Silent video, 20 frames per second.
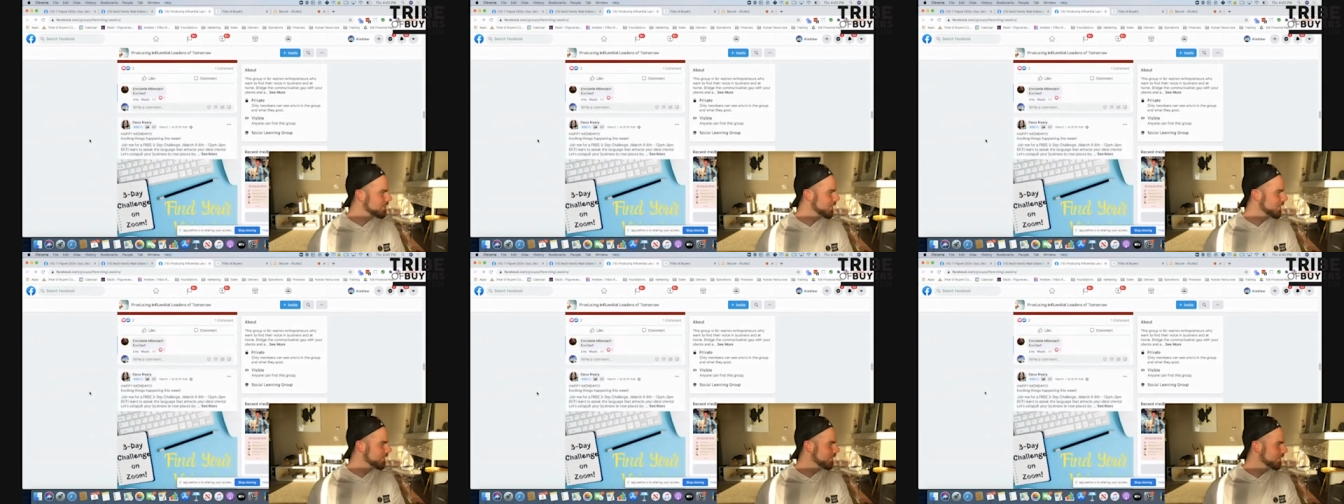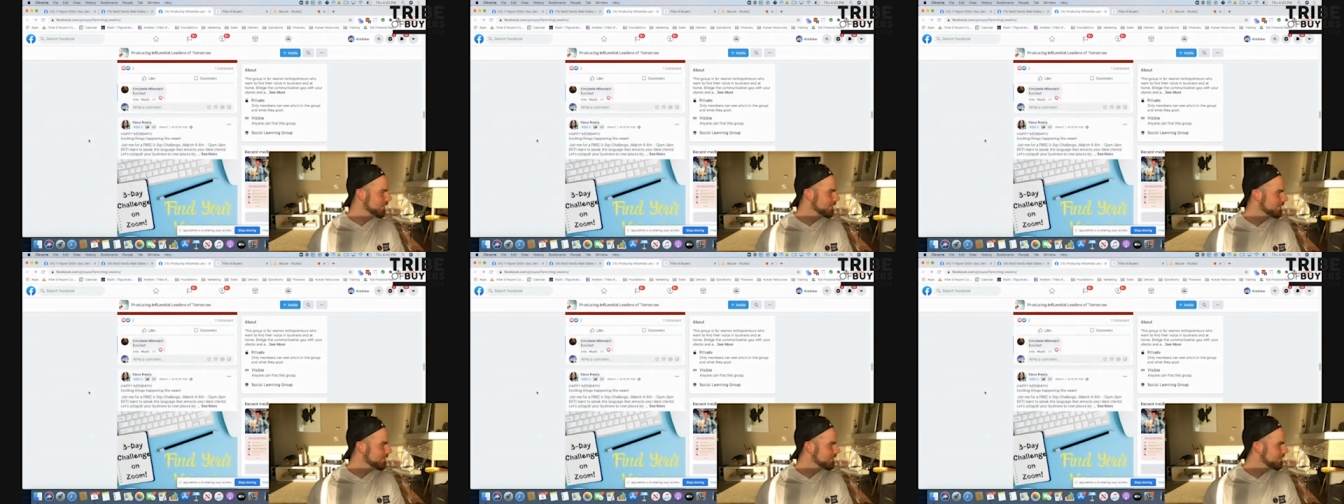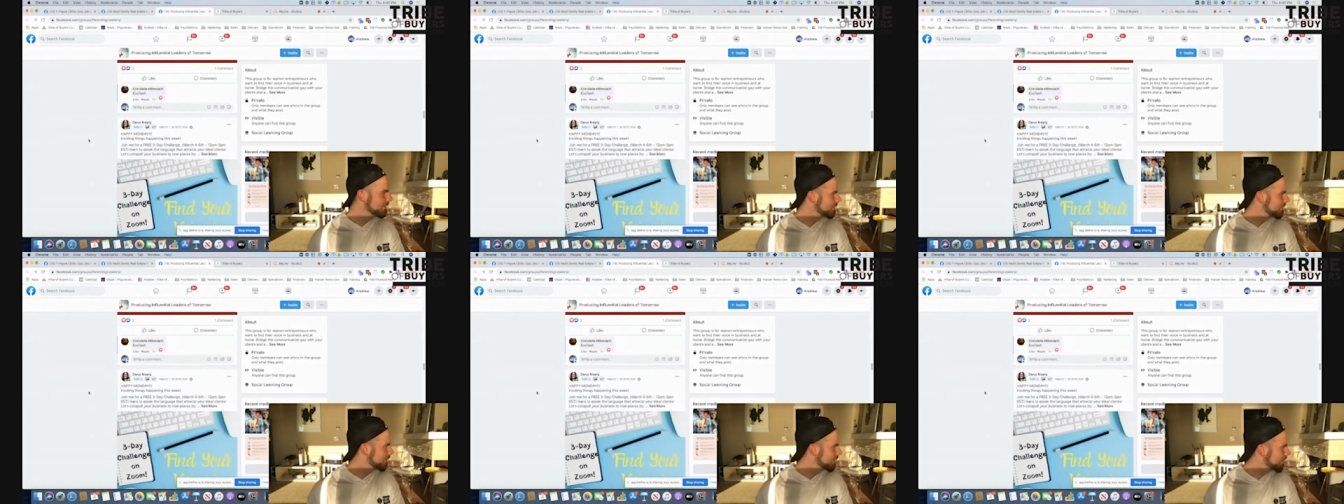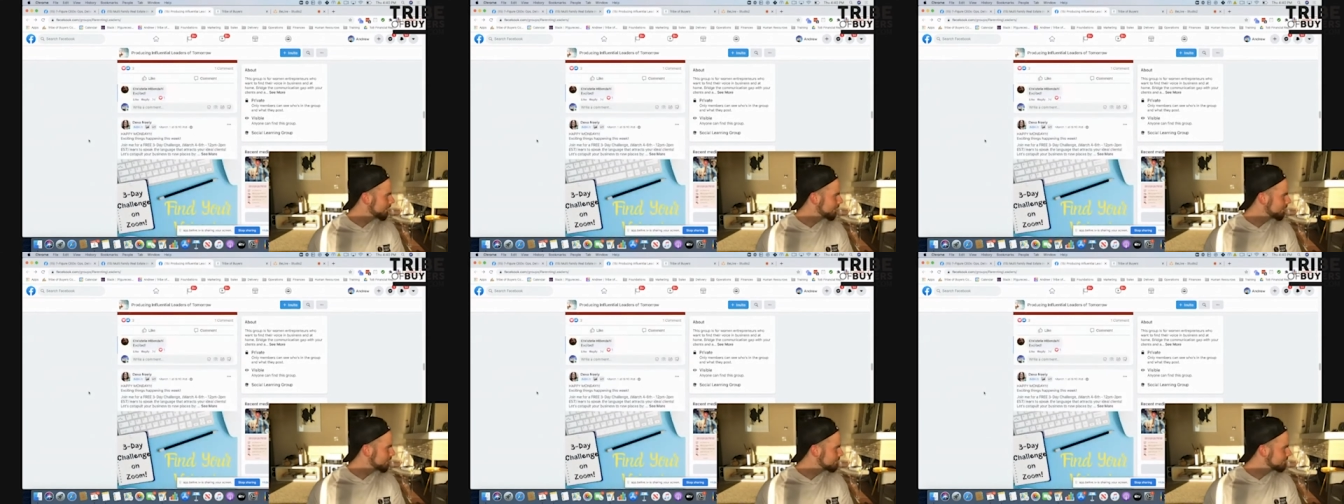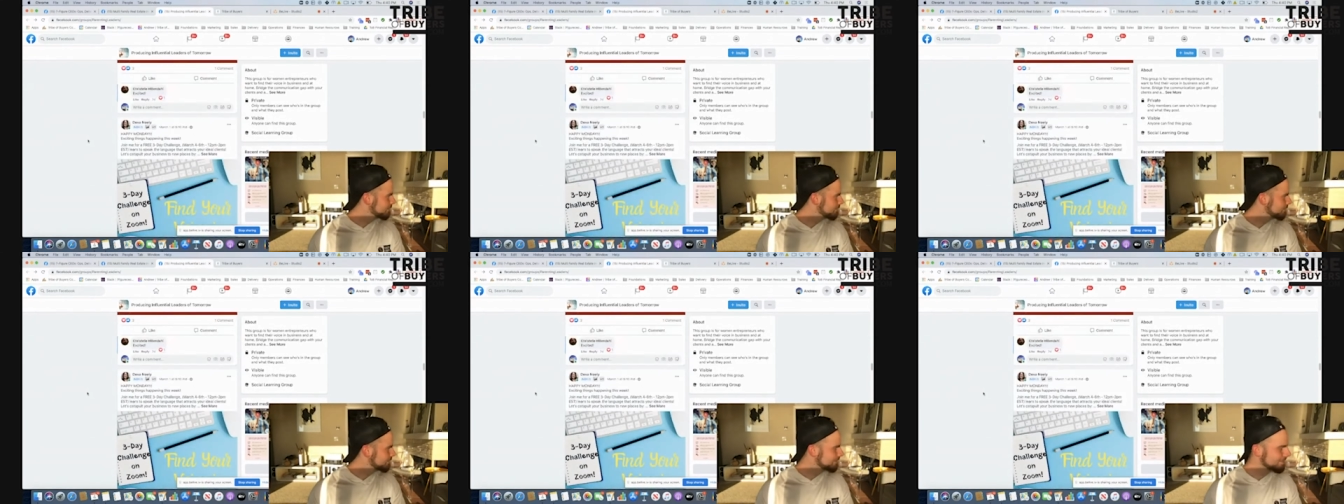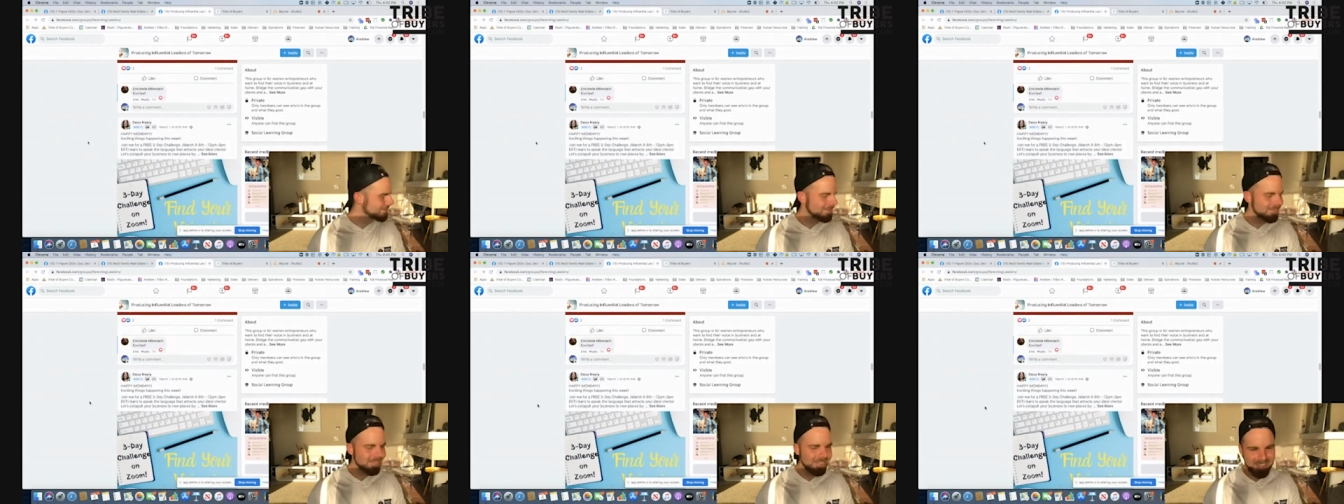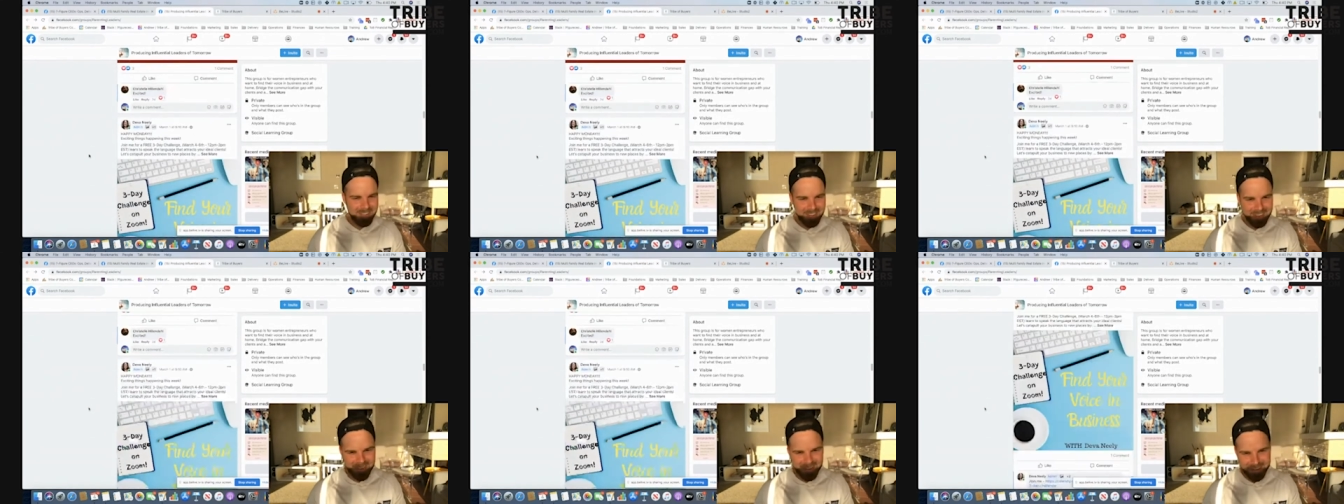Charlie? Working
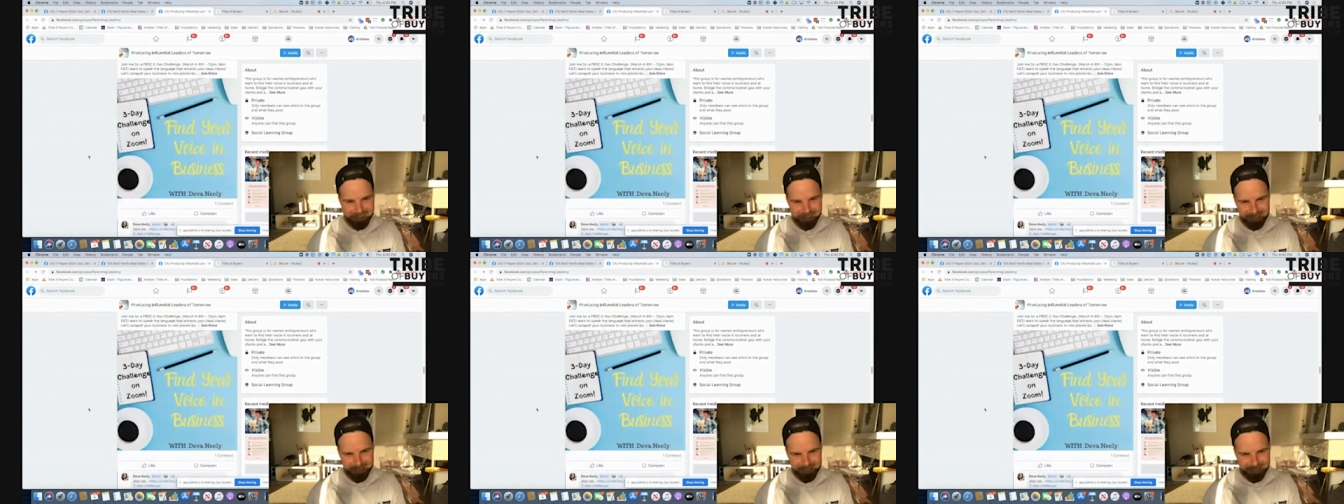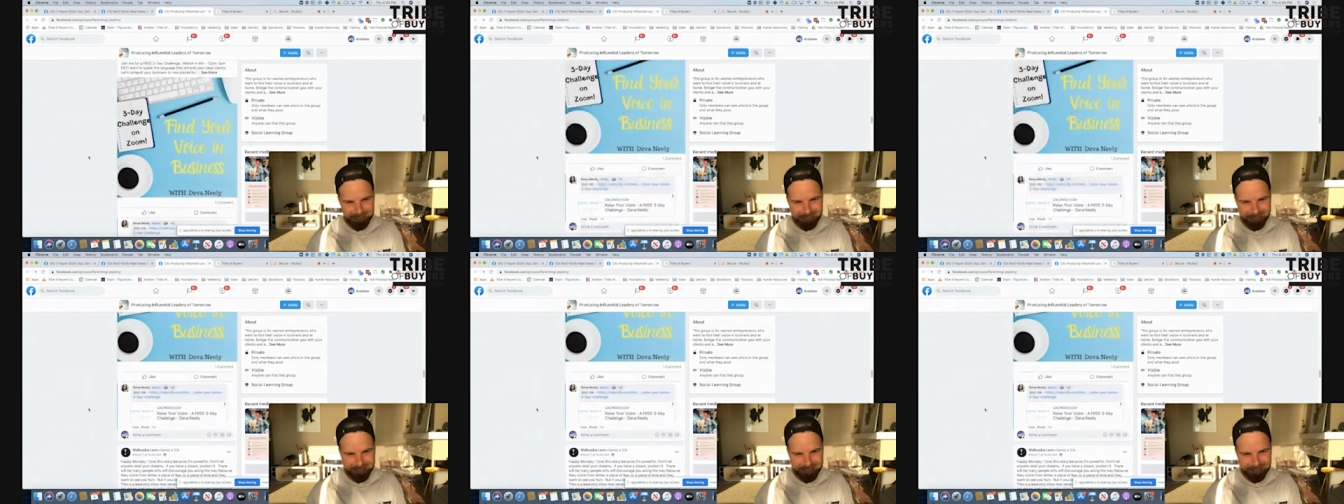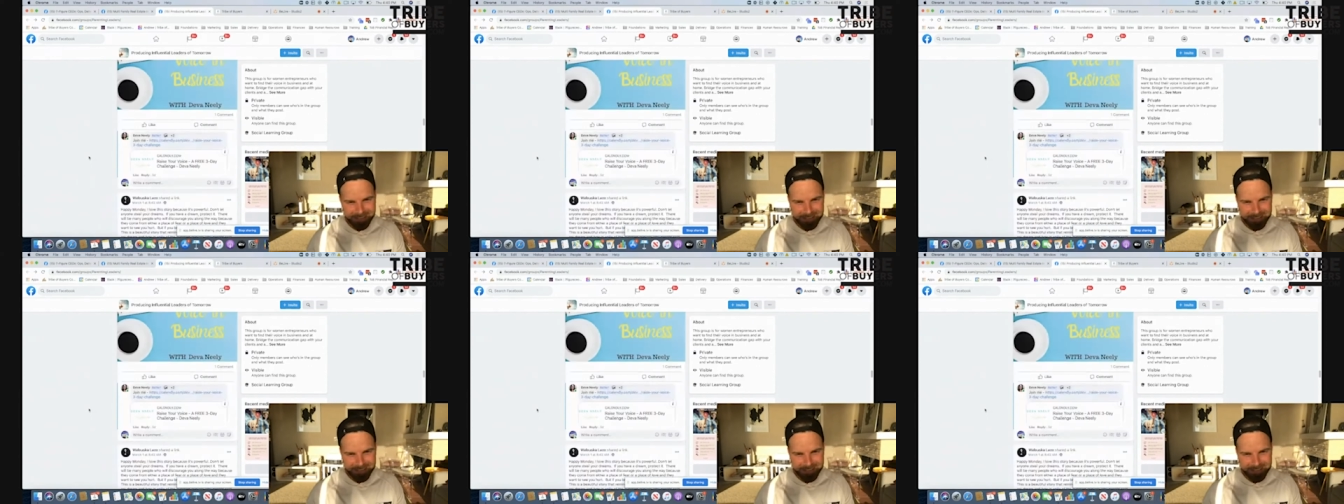here, chilling out.